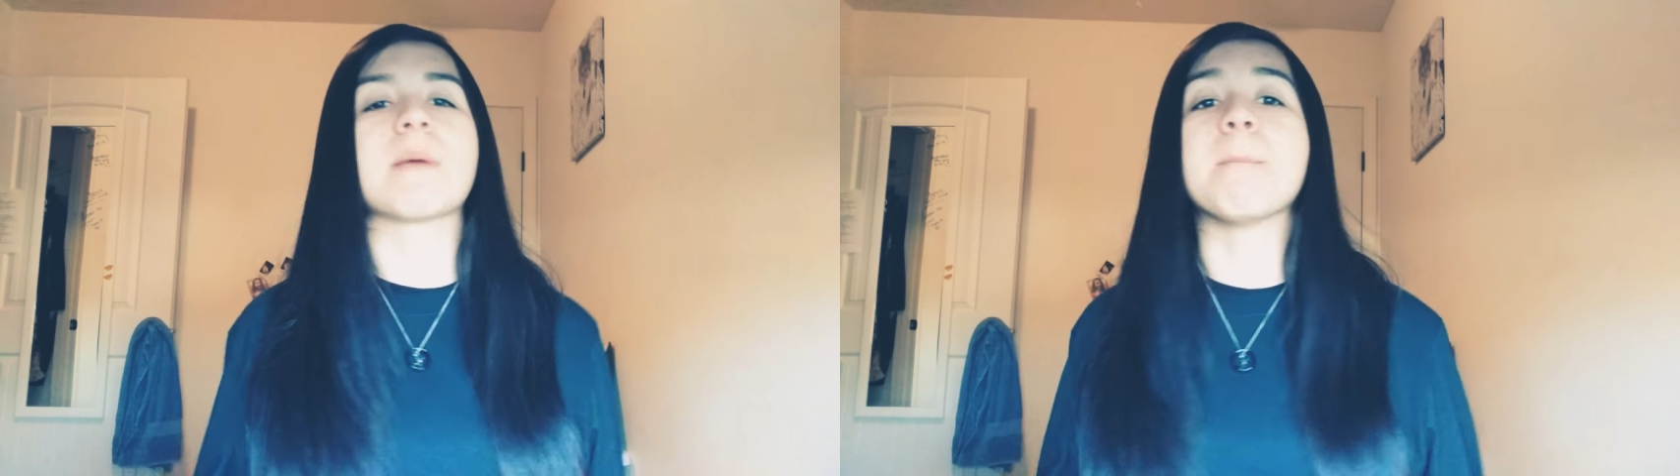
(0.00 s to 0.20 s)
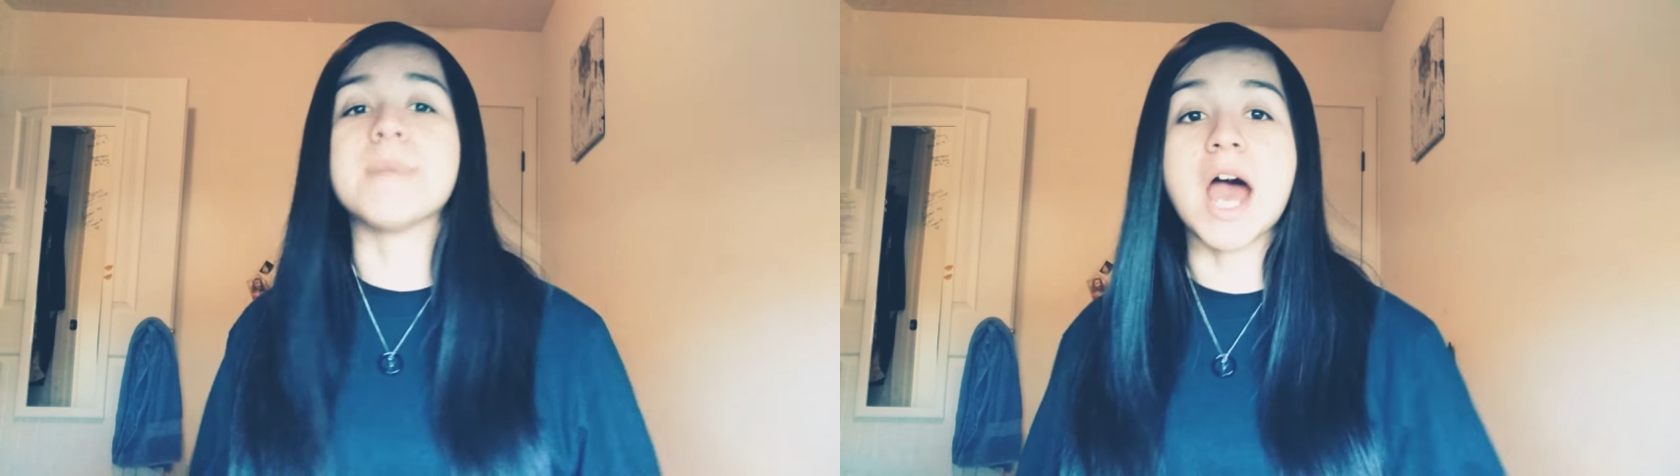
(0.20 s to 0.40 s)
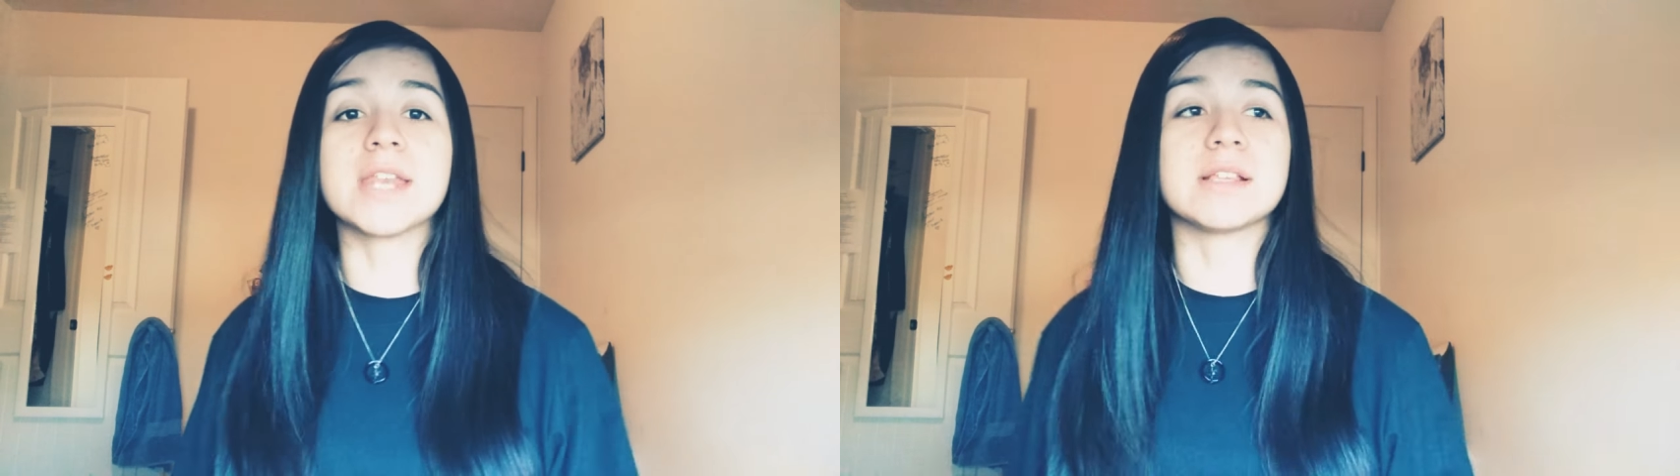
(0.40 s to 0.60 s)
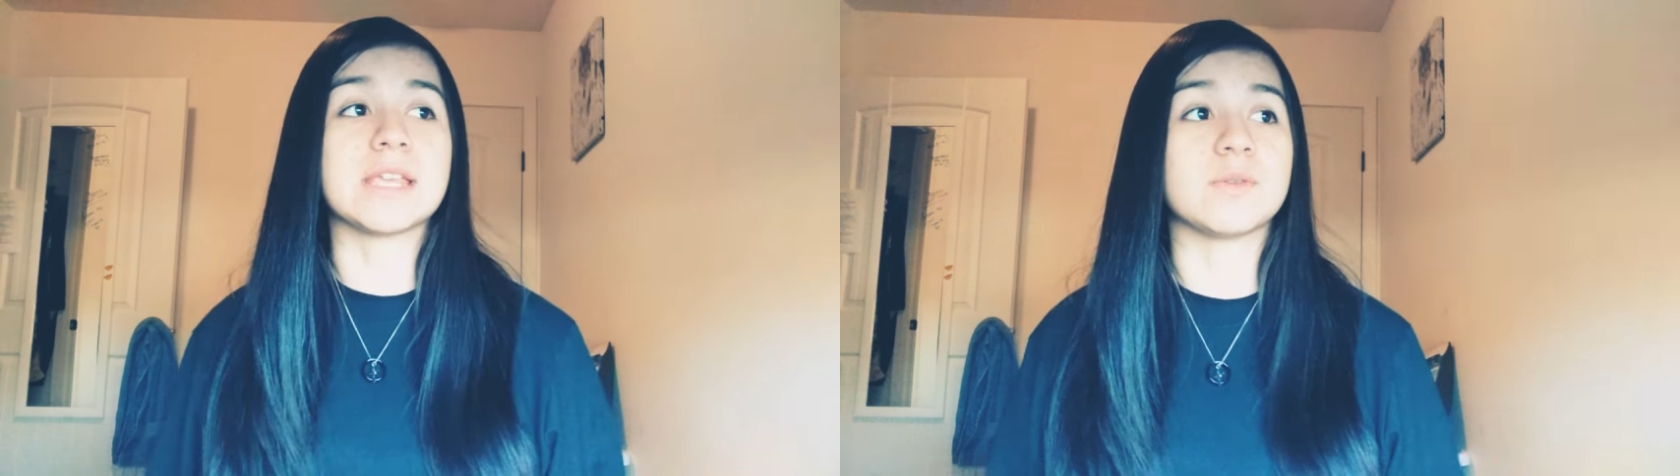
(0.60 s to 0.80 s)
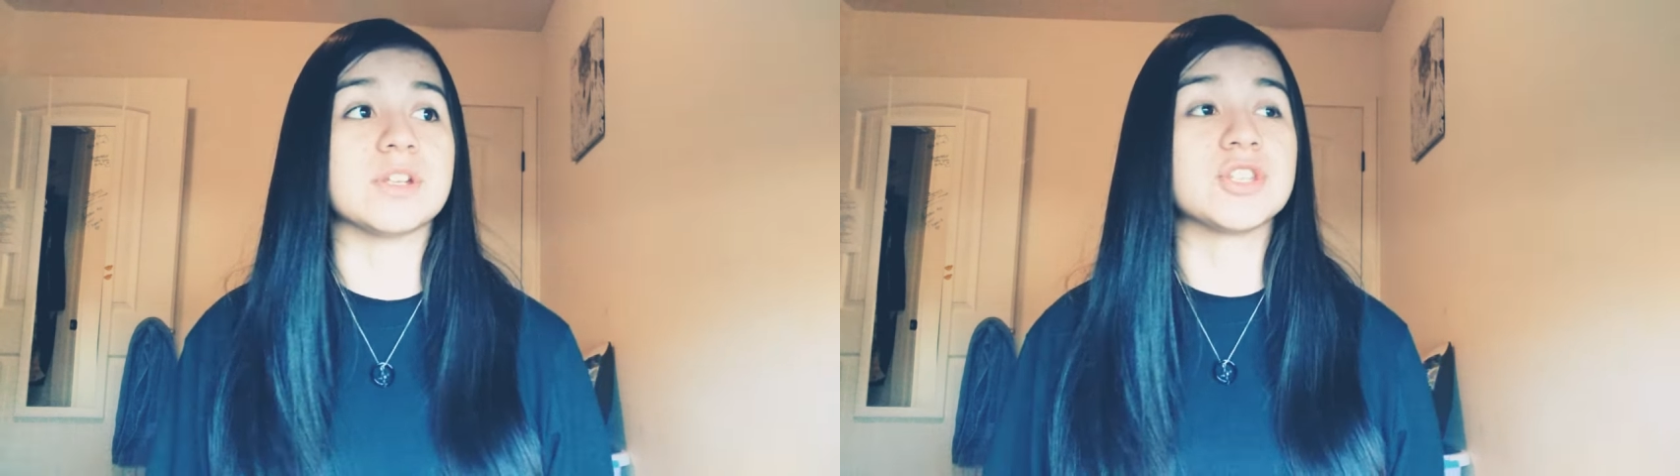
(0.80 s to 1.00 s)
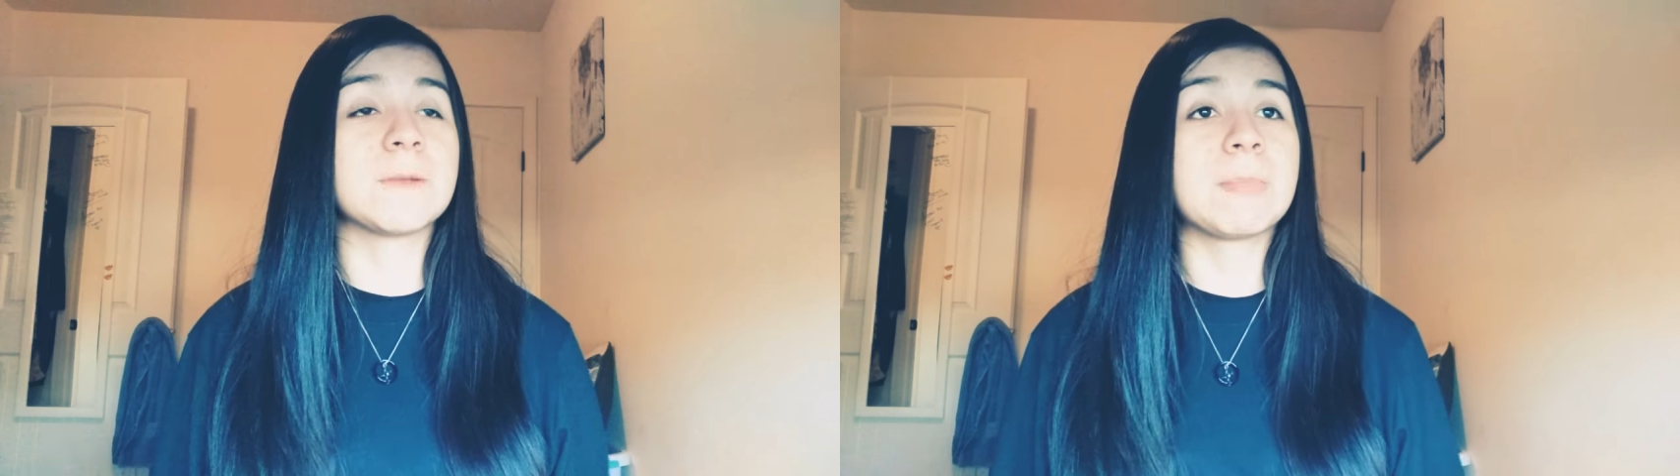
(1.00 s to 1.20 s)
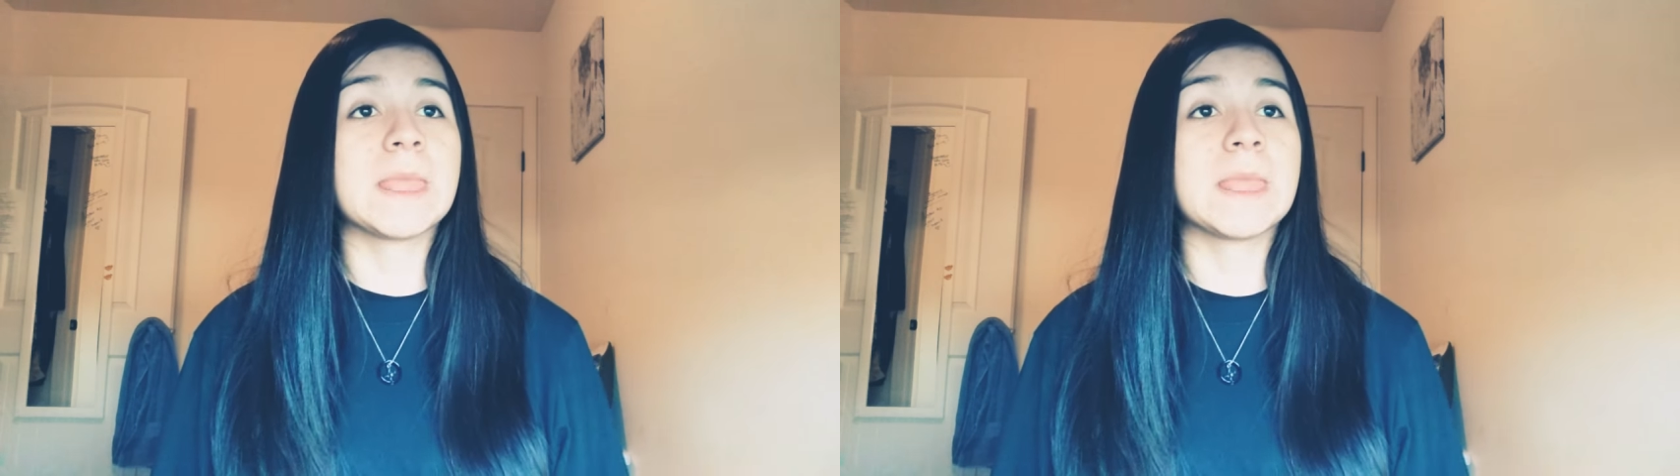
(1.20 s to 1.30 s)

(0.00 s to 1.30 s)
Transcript: my body language.